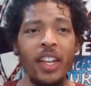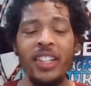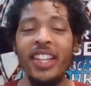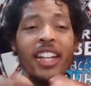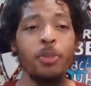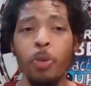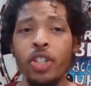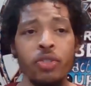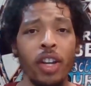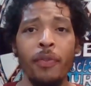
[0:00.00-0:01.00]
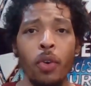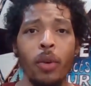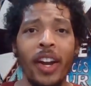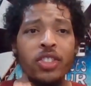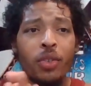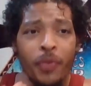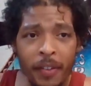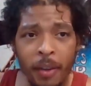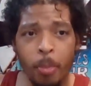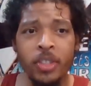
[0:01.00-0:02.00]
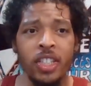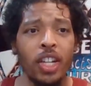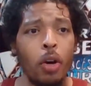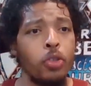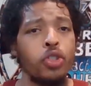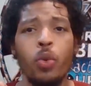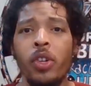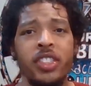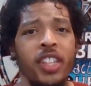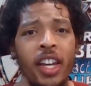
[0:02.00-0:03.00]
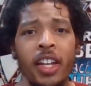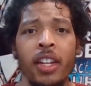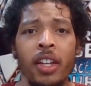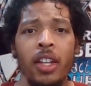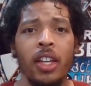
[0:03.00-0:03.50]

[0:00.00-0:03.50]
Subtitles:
that's pretty straightforward, right? So 50% goes towards that.